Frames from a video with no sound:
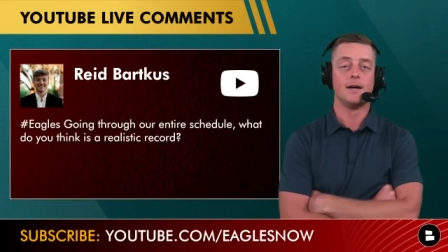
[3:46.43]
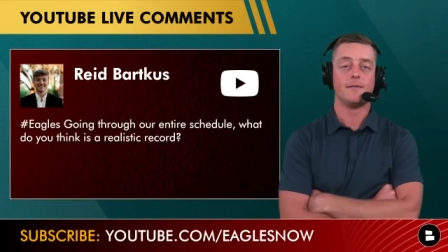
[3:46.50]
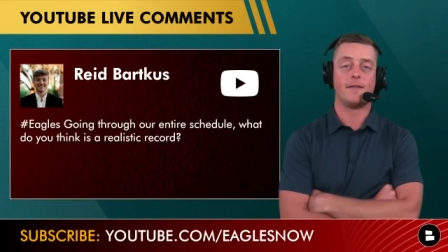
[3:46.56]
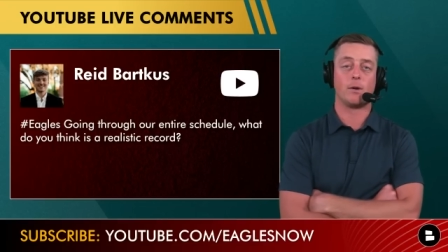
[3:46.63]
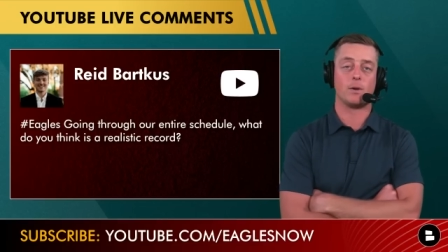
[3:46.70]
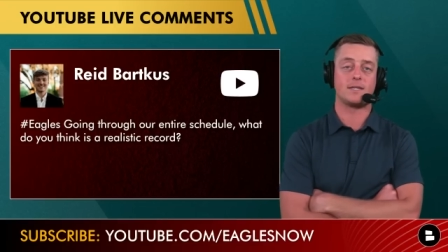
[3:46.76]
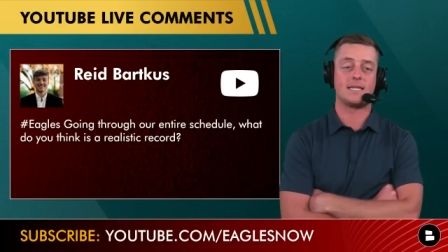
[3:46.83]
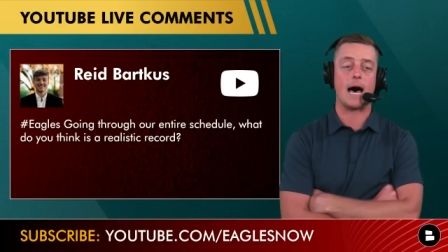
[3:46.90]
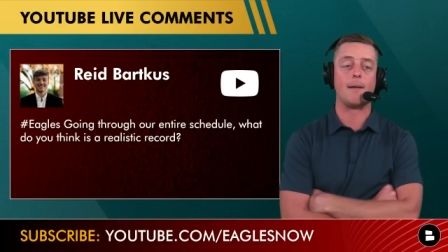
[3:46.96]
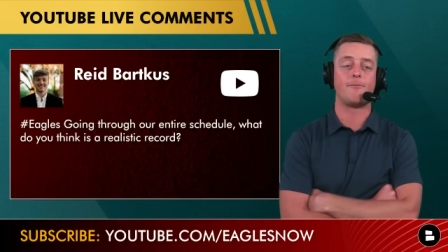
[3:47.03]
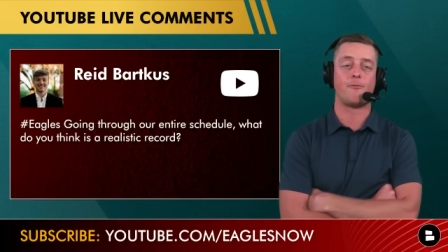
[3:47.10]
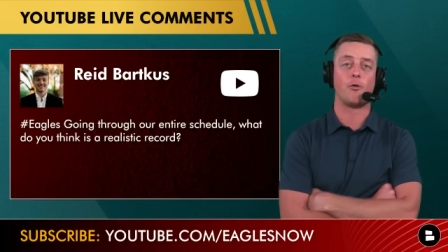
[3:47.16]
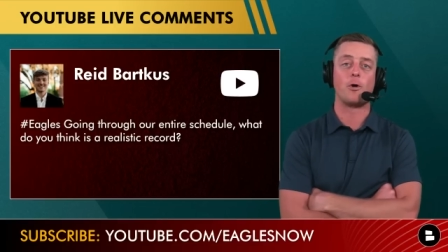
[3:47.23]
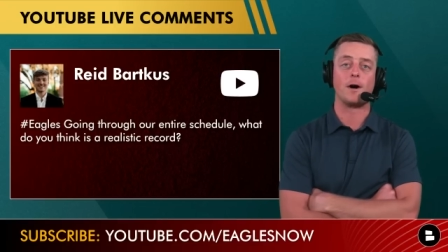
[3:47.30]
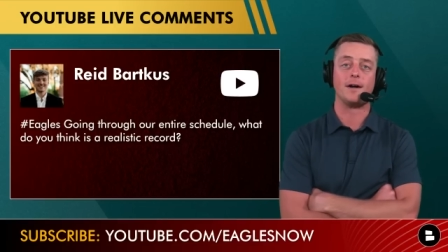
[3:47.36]
They were top
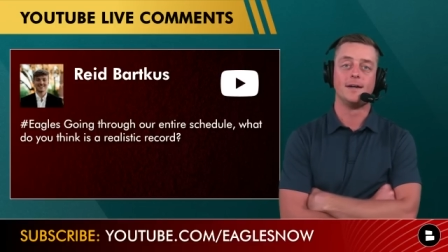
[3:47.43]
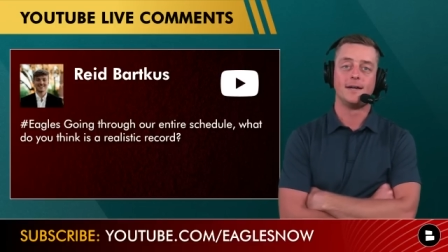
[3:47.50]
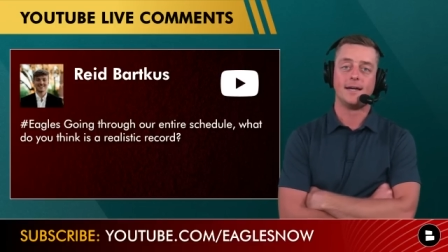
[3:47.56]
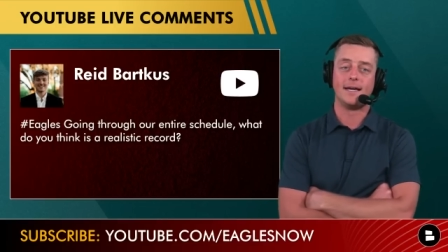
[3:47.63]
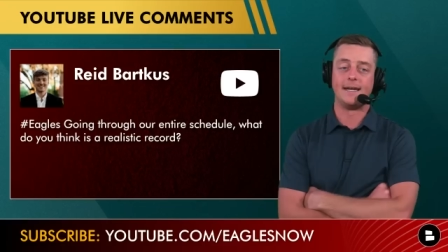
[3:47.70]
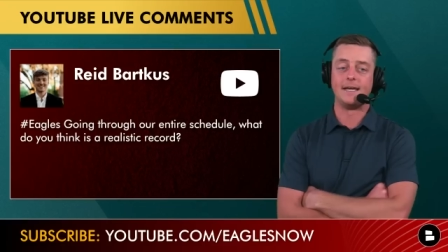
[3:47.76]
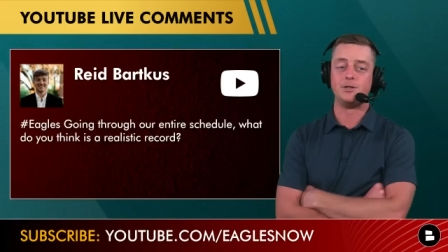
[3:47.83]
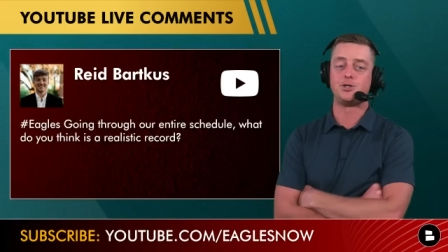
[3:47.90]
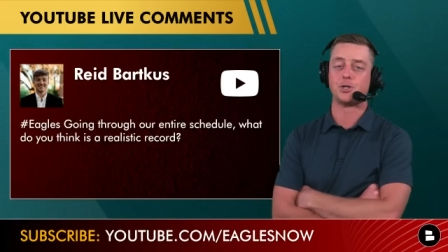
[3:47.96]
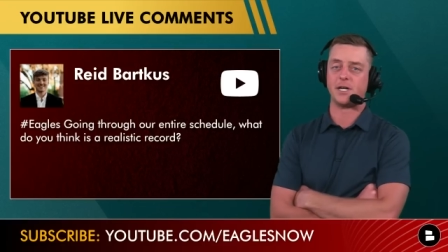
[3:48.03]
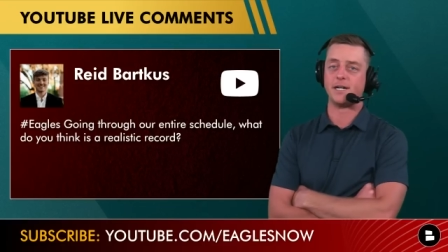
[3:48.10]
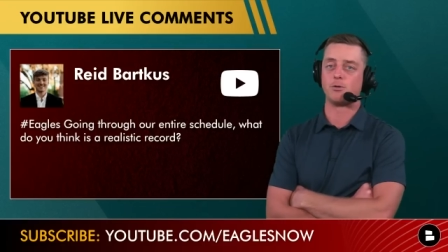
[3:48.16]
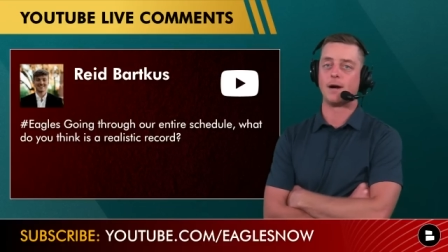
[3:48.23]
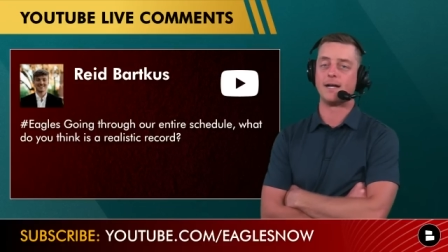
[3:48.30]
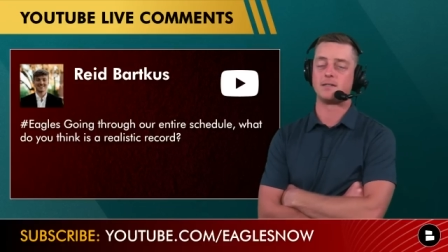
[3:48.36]
four in
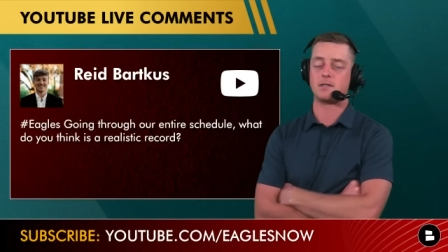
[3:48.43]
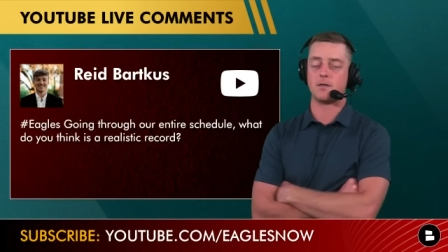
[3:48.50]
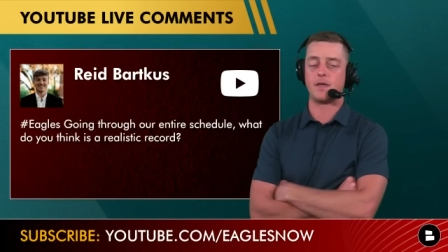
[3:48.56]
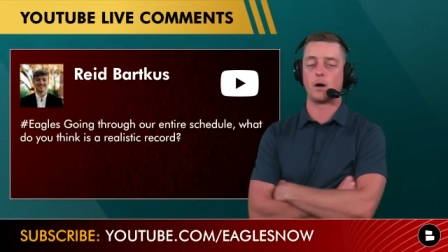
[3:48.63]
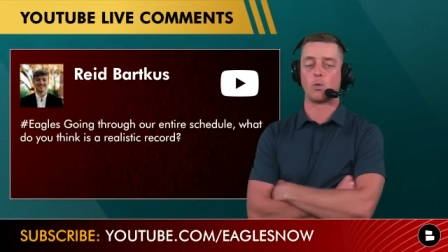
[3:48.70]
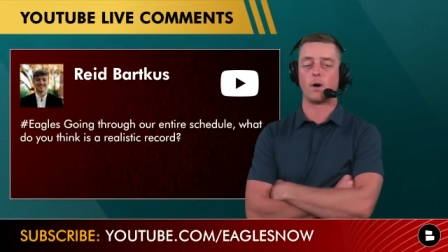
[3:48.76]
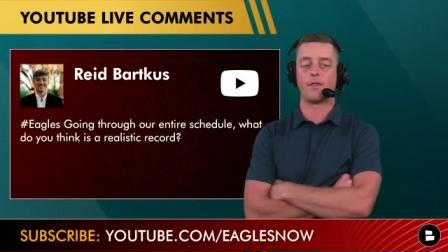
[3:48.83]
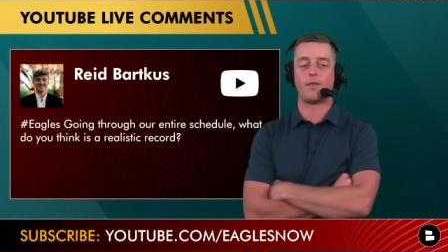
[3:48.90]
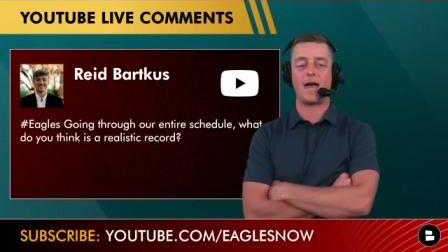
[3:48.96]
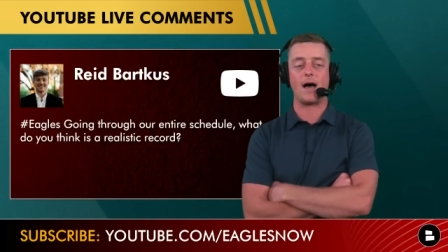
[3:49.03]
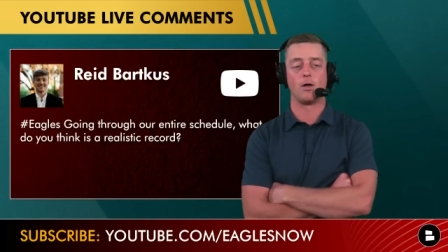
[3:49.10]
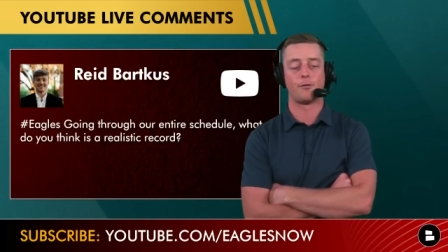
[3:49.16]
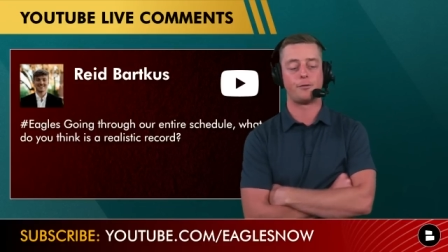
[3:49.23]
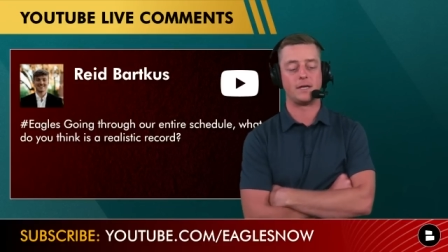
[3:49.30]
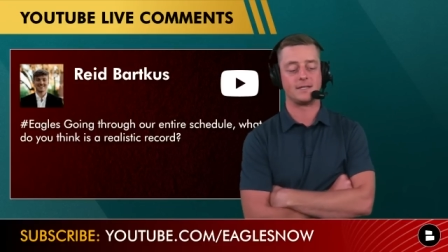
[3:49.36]
injury rate, so they're one of the
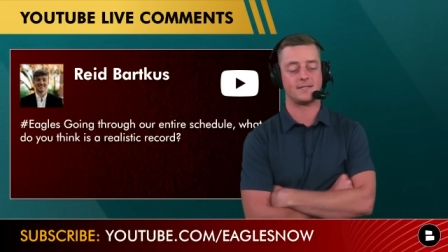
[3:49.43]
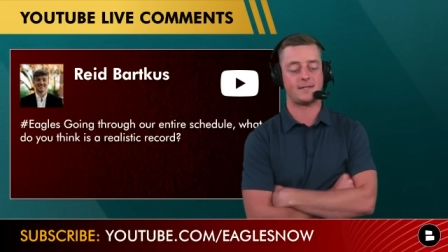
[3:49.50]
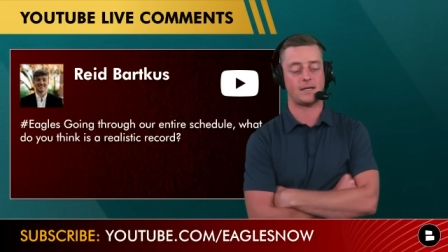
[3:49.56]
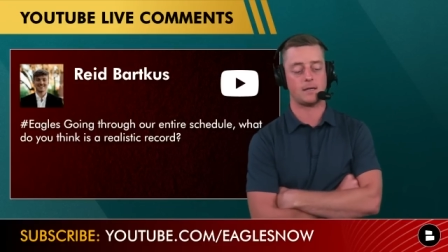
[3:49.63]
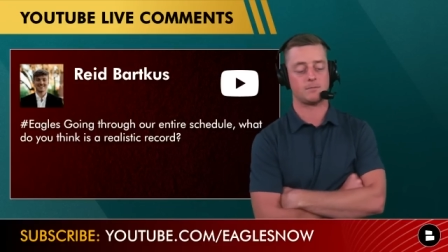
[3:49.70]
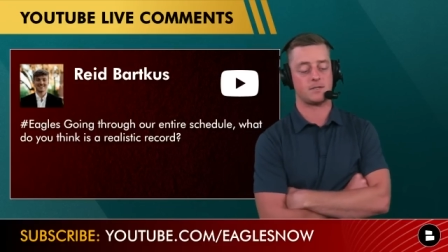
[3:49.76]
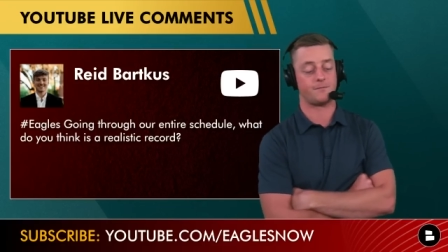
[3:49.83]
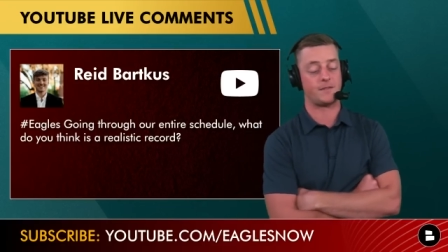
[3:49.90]
healthiest teams.